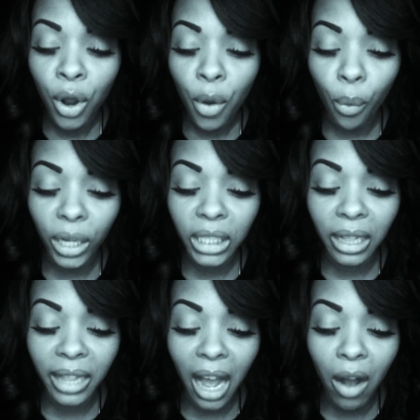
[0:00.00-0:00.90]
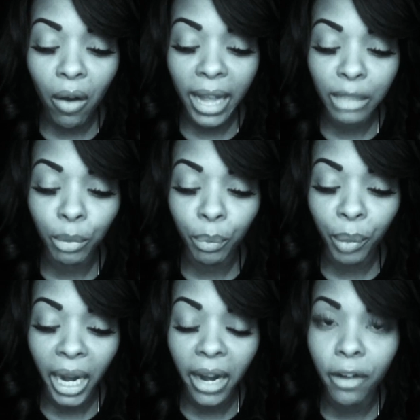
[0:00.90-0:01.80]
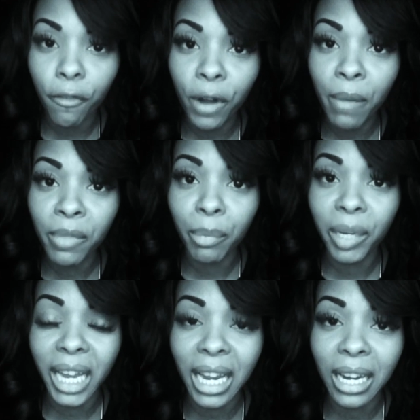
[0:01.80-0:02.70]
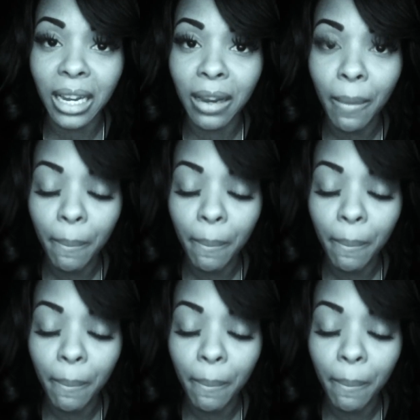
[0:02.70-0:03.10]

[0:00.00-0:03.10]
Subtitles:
which thou hast prepared from the beginning.